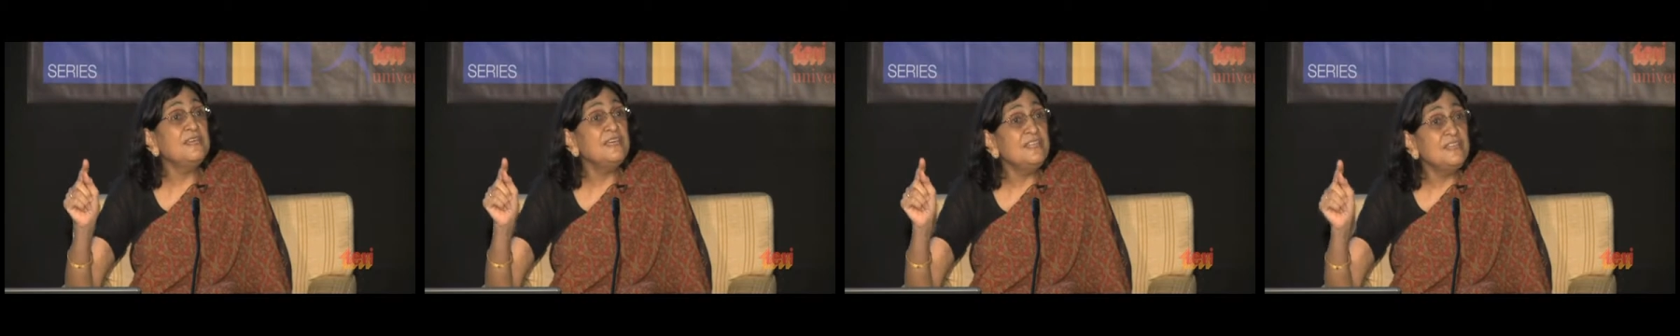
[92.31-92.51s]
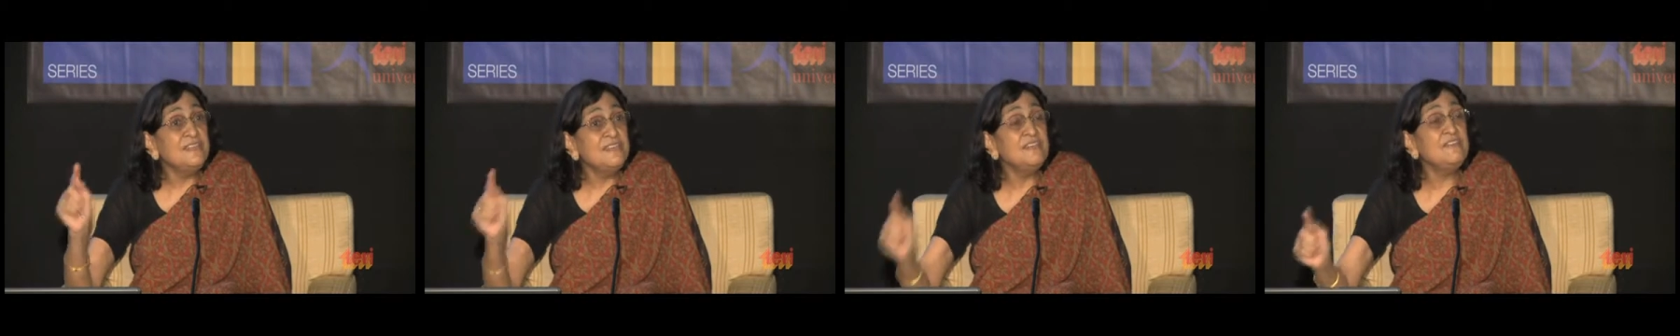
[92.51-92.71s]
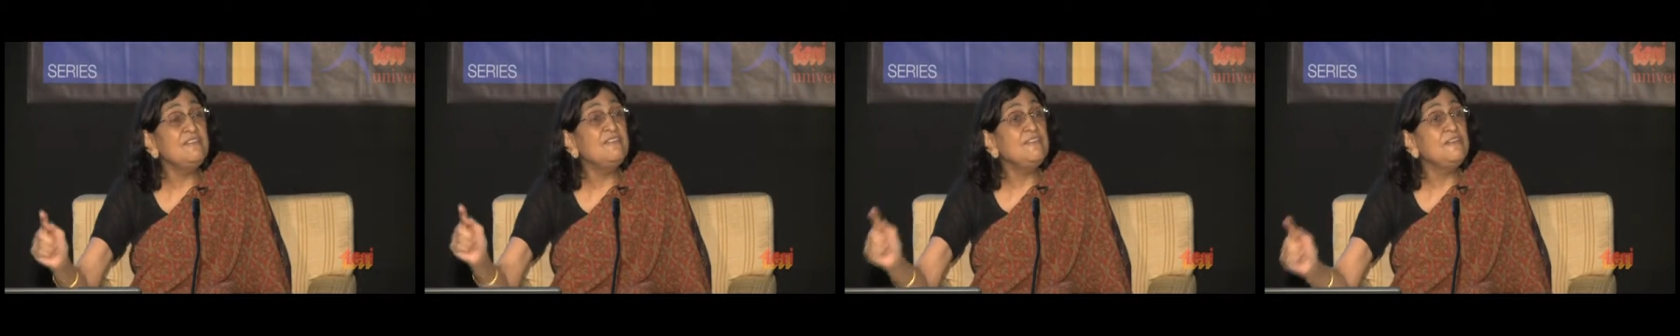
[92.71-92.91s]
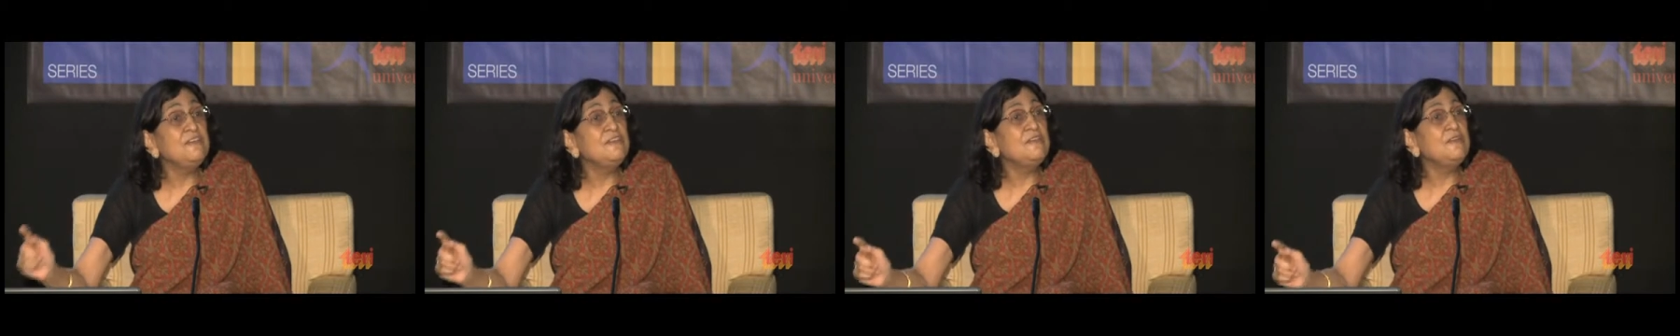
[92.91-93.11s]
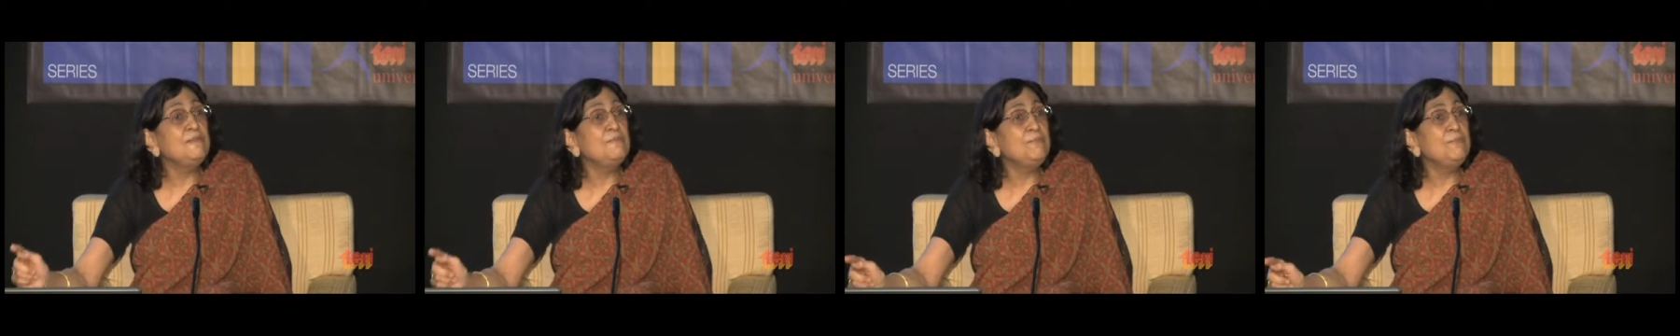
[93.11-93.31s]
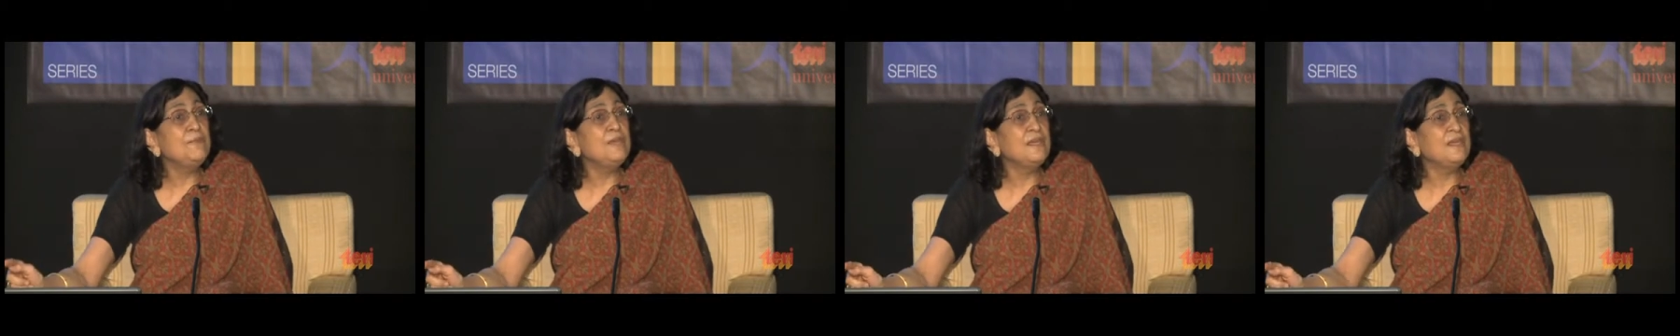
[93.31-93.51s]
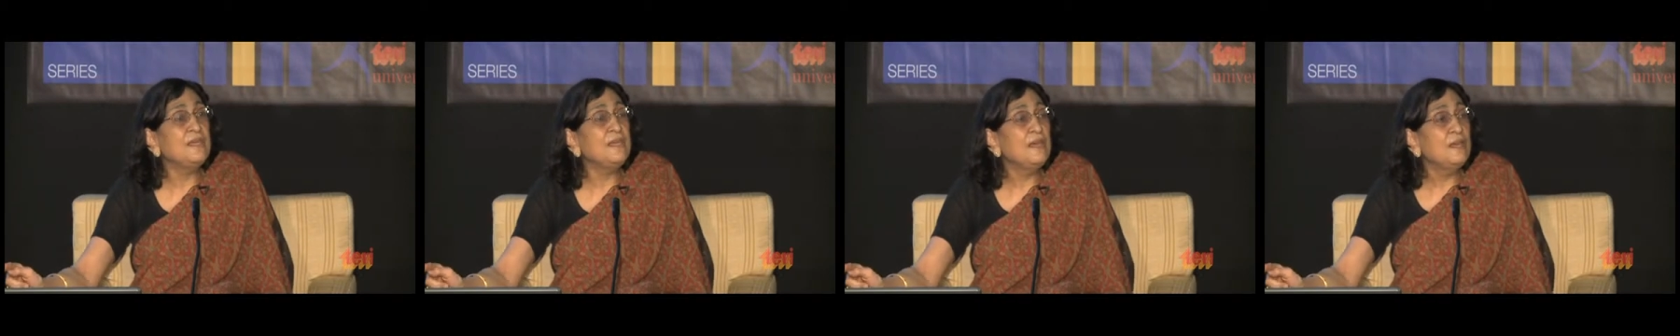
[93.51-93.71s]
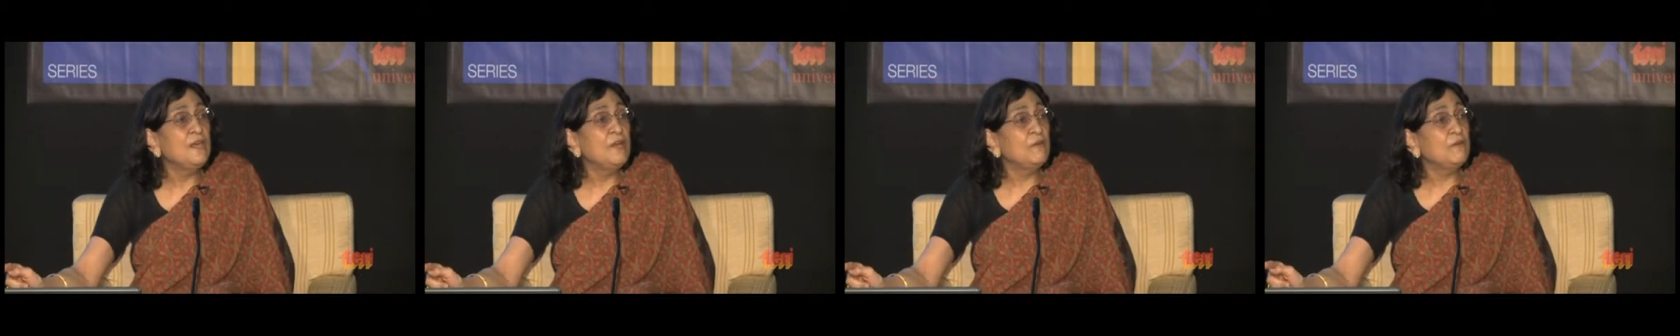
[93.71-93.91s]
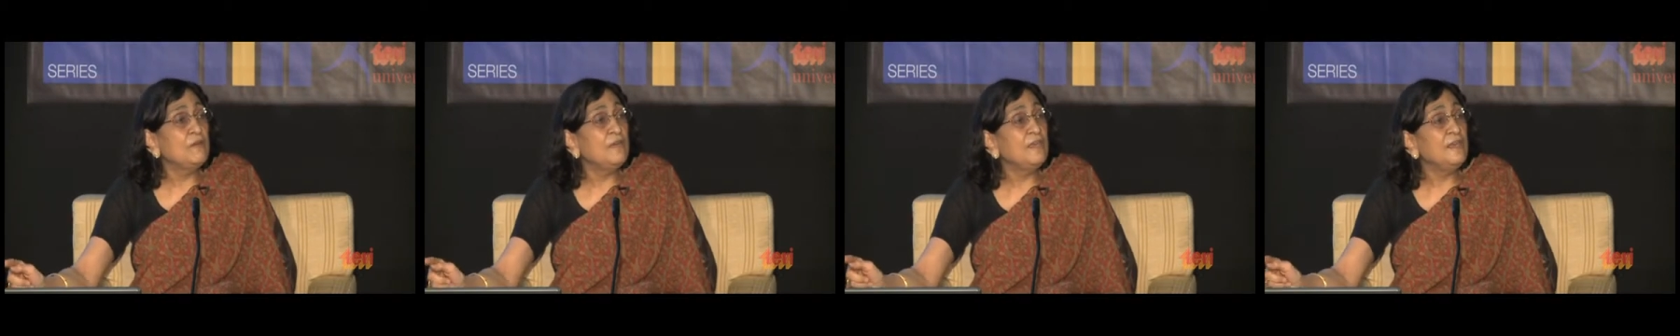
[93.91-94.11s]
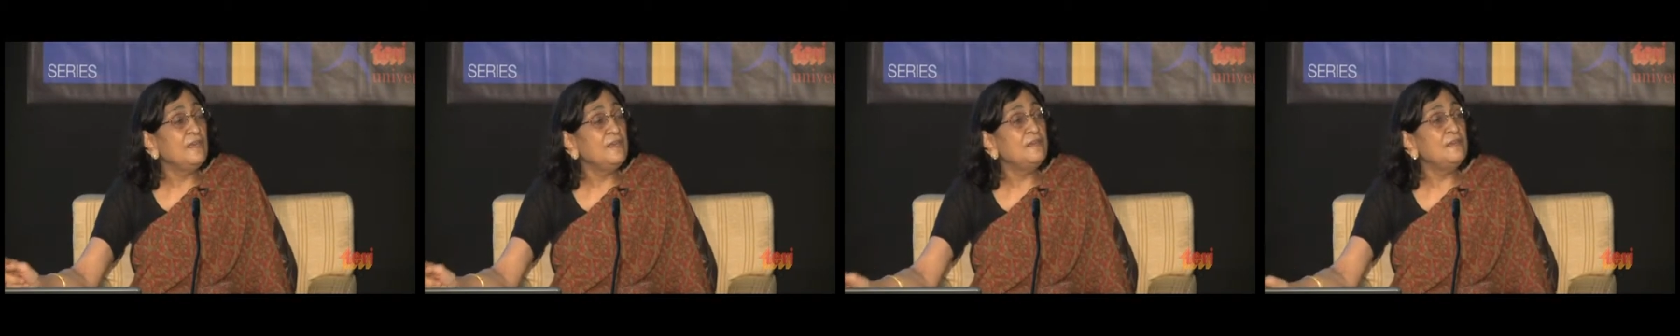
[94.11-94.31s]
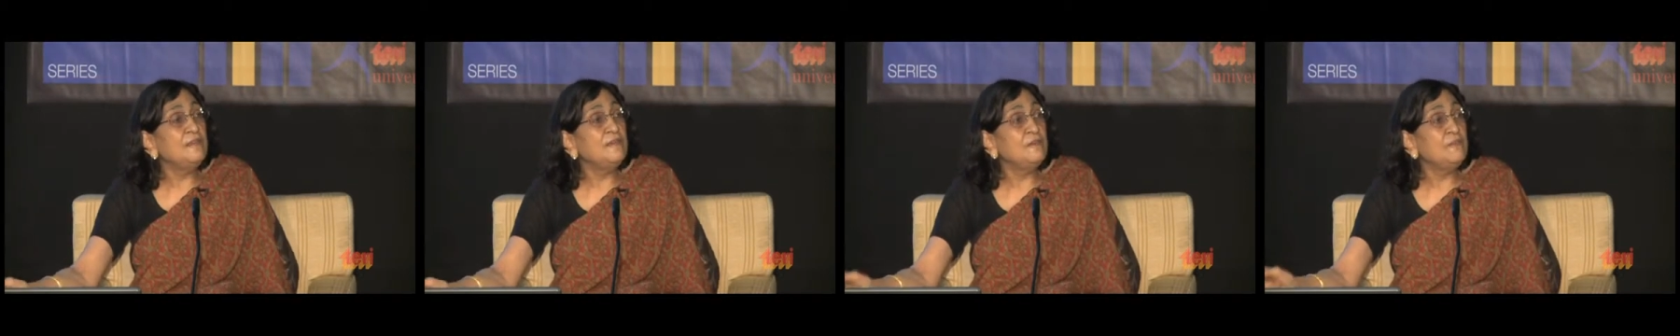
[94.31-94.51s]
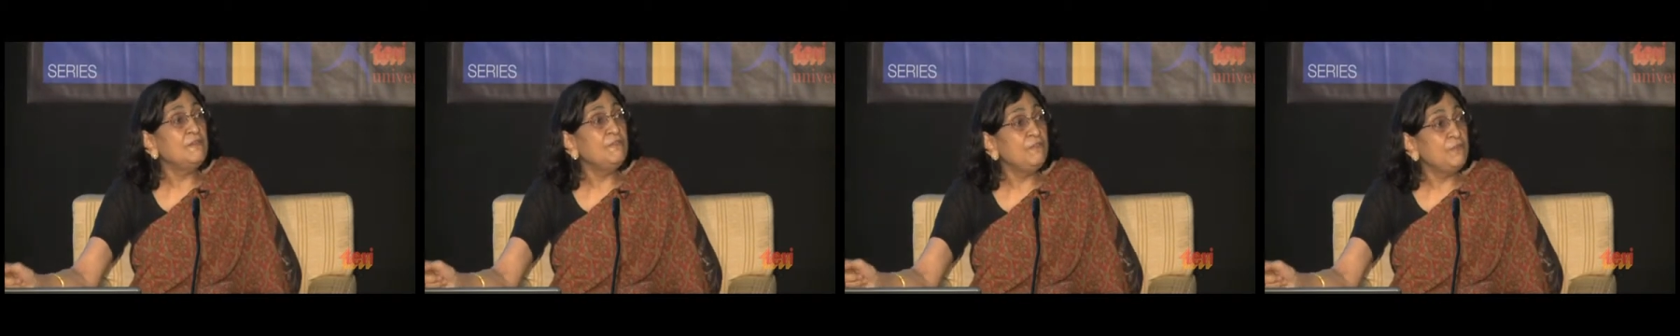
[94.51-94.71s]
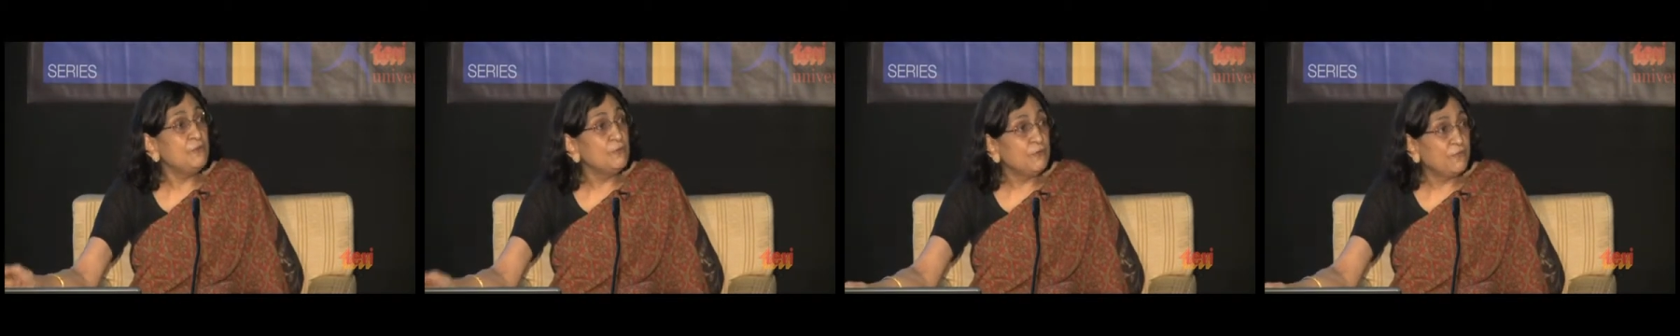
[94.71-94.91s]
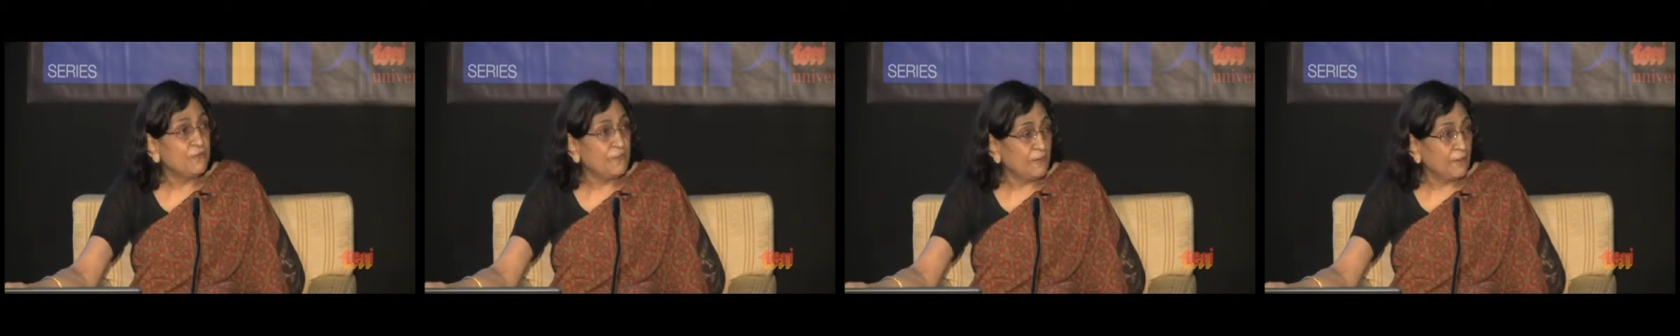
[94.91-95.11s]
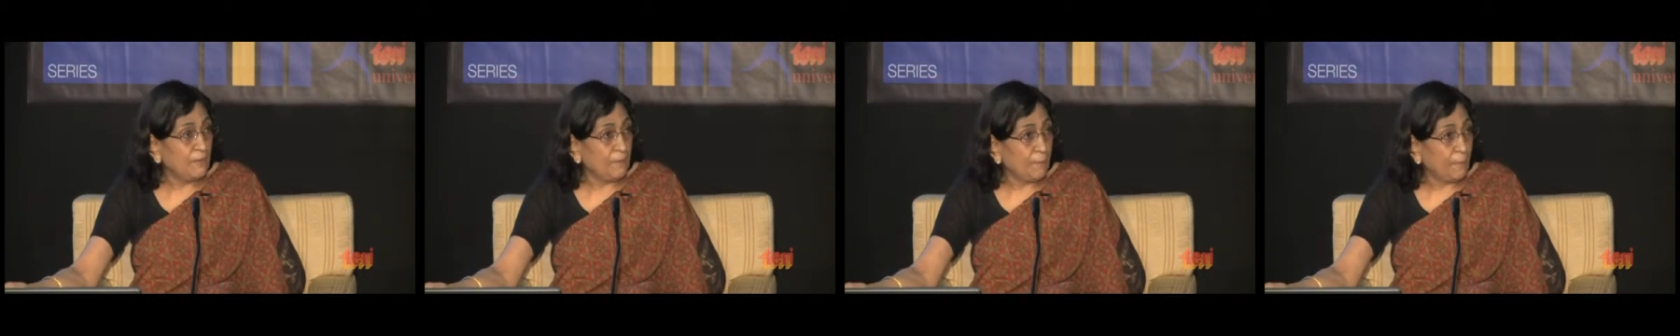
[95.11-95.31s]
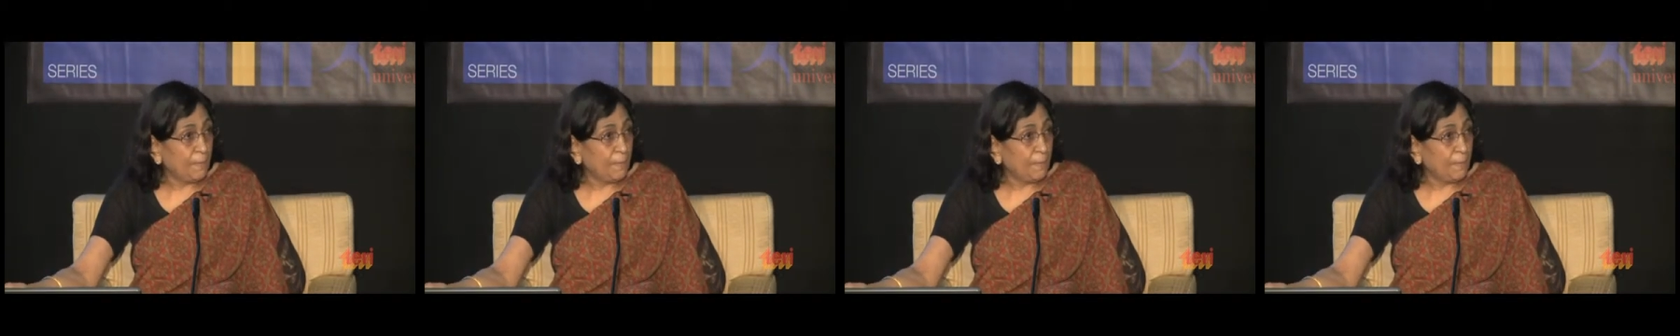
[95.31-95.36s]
in the GDP in the future.